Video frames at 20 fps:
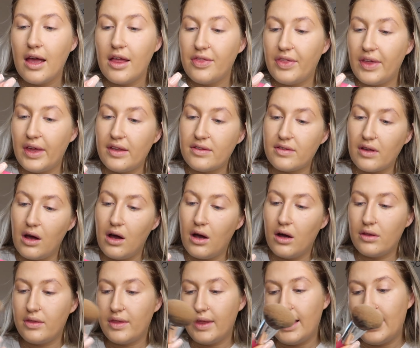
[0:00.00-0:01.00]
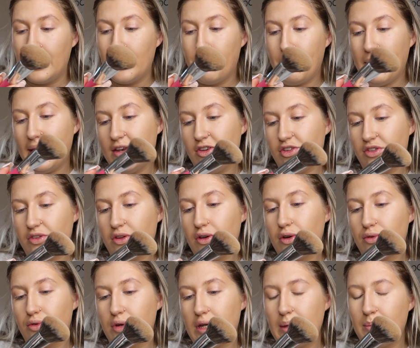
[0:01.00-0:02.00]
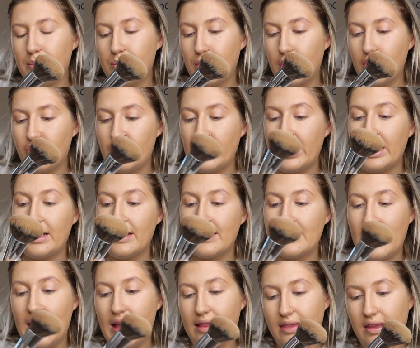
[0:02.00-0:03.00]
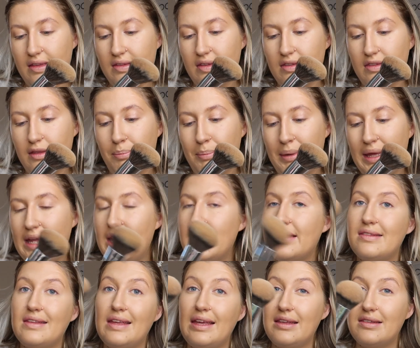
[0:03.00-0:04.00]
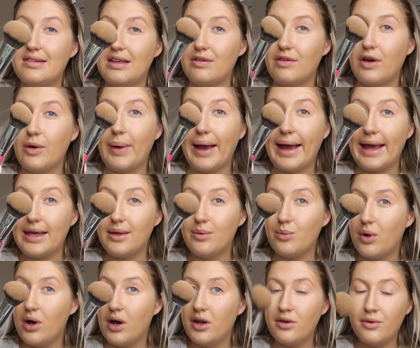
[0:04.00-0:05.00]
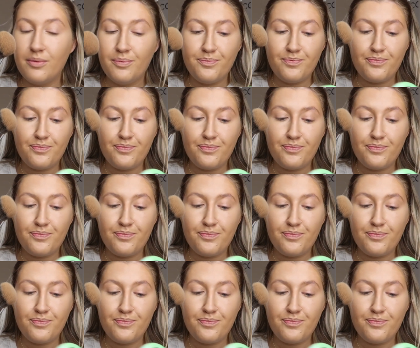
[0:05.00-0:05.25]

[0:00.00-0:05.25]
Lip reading: These are the Peaches and Cream brushes and this is the PC08 one.